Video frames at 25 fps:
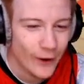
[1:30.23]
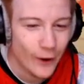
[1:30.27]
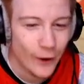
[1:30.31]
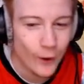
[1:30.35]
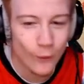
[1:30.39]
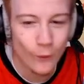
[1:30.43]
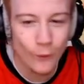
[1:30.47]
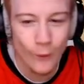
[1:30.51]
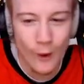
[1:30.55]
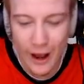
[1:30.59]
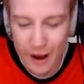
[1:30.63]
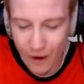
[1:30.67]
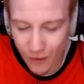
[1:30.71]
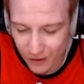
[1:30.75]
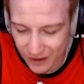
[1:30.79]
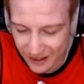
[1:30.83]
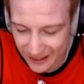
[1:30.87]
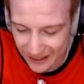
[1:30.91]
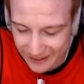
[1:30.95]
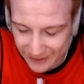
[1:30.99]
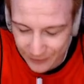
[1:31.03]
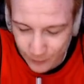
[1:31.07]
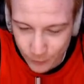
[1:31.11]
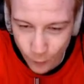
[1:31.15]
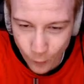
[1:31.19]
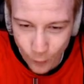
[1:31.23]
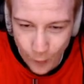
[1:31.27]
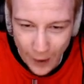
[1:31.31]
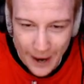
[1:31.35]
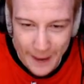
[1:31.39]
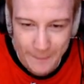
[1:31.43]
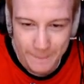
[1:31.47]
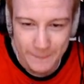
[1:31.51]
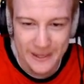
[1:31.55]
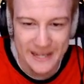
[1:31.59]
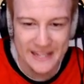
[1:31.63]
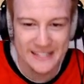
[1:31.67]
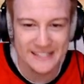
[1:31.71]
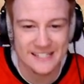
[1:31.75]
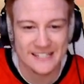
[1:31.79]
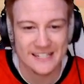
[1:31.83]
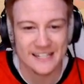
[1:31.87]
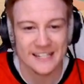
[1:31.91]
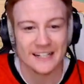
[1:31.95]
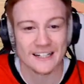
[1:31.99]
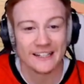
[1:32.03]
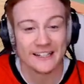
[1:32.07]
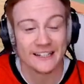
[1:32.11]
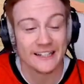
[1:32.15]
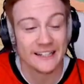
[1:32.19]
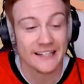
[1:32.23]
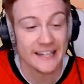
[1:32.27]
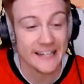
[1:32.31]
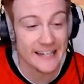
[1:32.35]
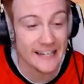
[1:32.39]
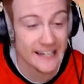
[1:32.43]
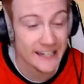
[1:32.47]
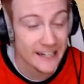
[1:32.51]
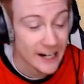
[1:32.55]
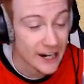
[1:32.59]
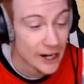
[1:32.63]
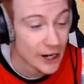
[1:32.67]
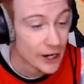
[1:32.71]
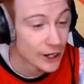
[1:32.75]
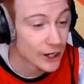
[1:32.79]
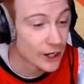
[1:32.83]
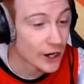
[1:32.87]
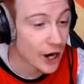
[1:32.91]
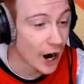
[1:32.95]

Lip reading: Welcome Wimpy to the league.